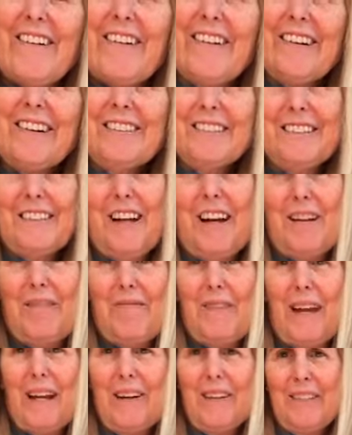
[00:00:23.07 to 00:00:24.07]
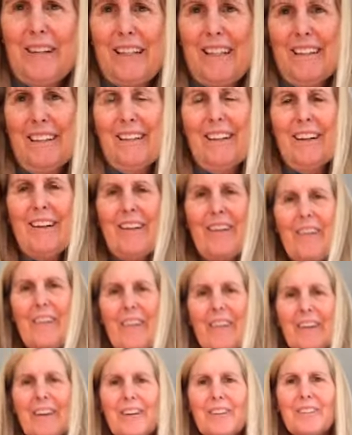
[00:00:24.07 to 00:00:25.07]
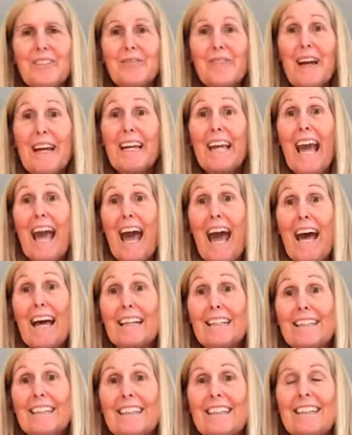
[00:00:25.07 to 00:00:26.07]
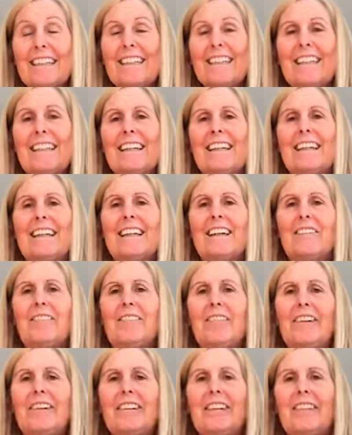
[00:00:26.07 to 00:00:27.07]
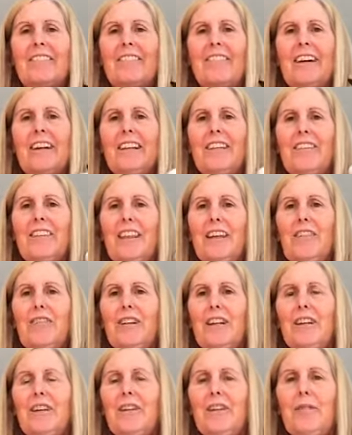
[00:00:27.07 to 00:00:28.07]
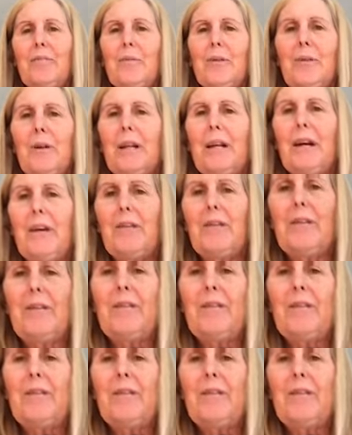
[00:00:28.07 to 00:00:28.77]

Oreo is not a penguin, Oreo is my cat. Why do you think we called him Oreo?